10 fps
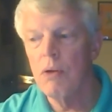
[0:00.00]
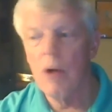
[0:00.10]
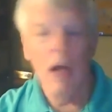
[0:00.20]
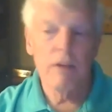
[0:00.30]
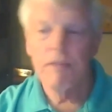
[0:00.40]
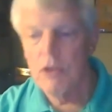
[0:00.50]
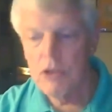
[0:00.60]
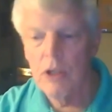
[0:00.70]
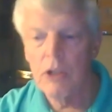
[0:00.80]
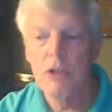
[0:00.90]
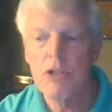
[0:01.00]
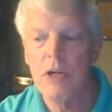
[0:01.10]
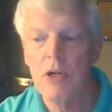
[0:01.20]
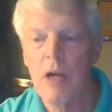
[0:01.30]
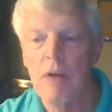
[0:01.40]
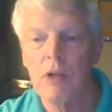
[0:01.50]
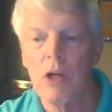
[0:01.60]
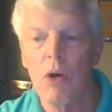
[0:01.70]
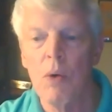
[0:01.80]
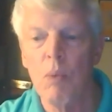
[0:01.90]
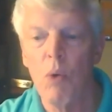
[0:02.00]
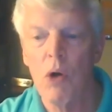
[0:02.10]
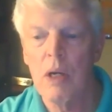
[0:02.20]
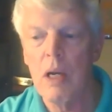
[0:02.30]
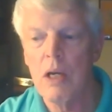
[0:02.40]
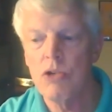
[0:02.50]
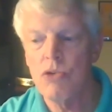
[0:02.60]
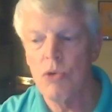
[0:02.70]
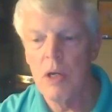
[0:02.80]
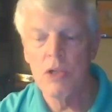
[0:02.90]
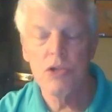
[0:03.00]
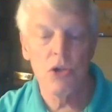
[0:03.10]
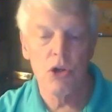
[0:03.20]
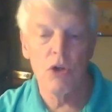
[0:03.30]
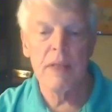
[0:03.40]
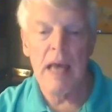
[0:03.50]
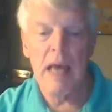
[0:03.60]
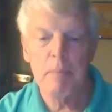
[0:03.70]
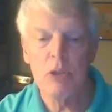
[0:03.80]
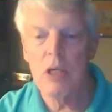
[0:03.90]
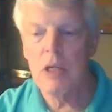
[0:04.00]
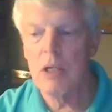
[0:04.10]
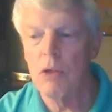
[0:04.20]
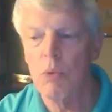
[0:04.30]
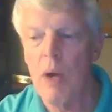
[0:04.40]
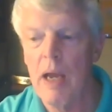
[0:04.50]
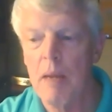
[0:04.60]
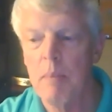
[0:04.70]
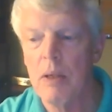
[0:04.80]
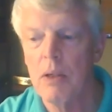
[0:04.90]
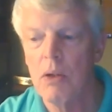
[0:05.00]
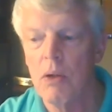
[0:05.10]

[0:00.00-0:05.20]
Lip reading: not the first clinical engineer to ever go and work in industry and serve in that particular way, but